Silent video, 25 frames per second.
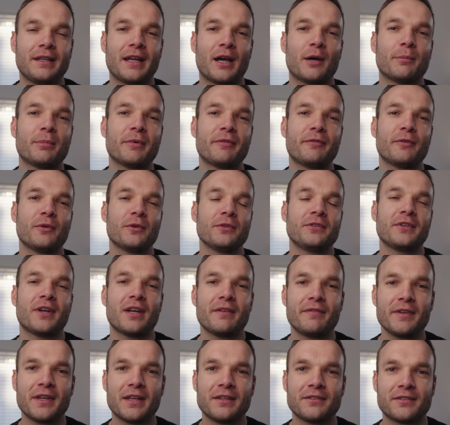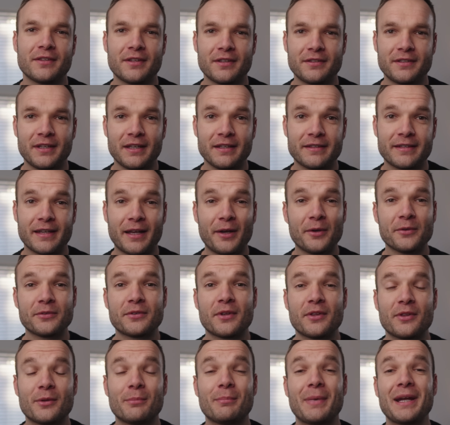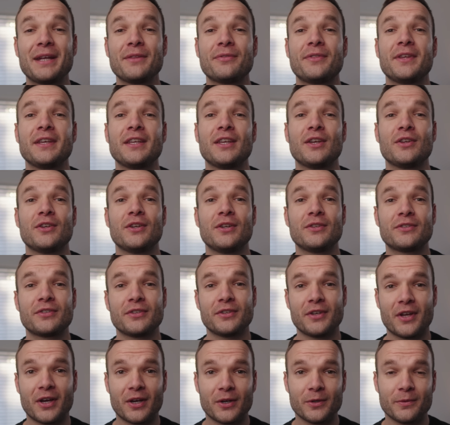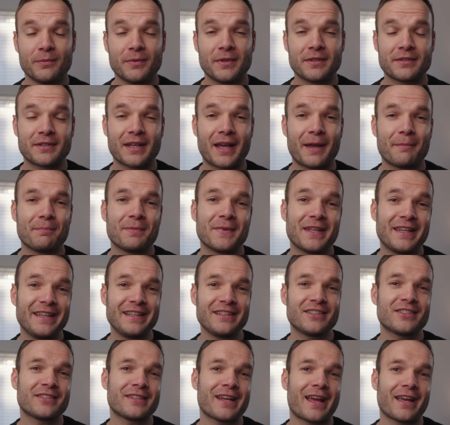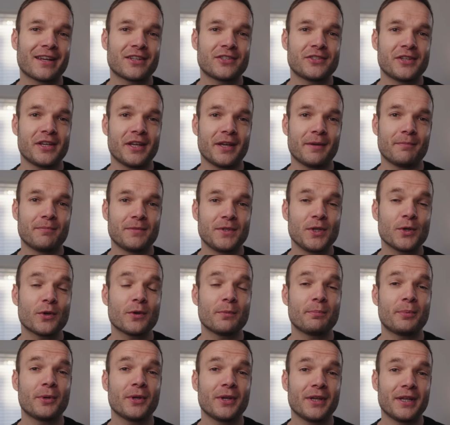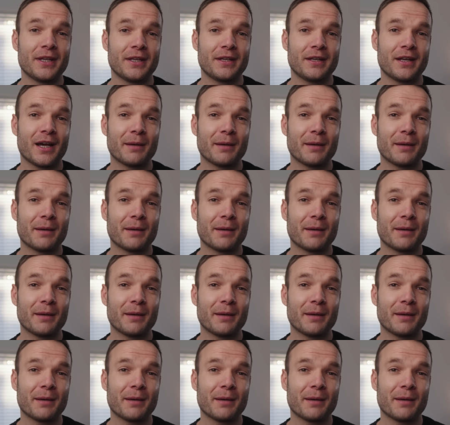Now, before diving into the details, the main thing you need to know is that each tax year, you can put in